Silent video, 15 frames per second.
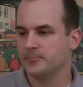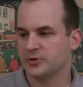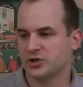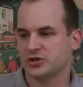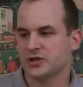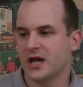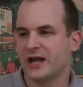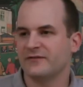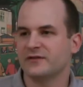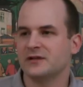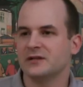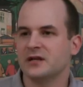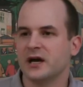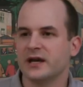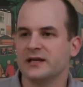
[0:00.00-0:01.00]
Just kind of a
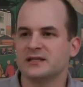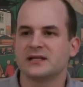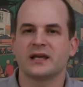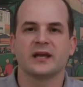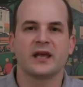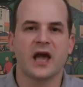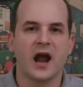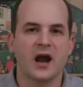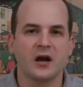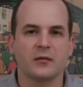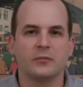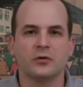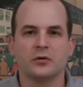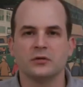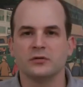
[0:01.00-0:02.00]
nice
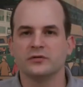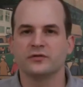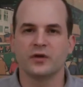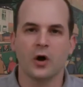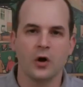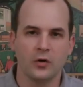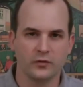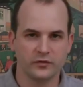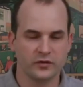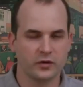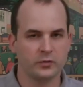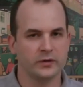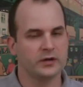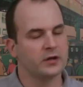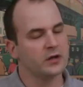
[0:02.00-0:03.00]
caramel tone
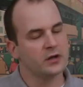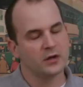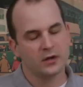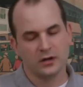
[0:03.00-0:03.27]
to it.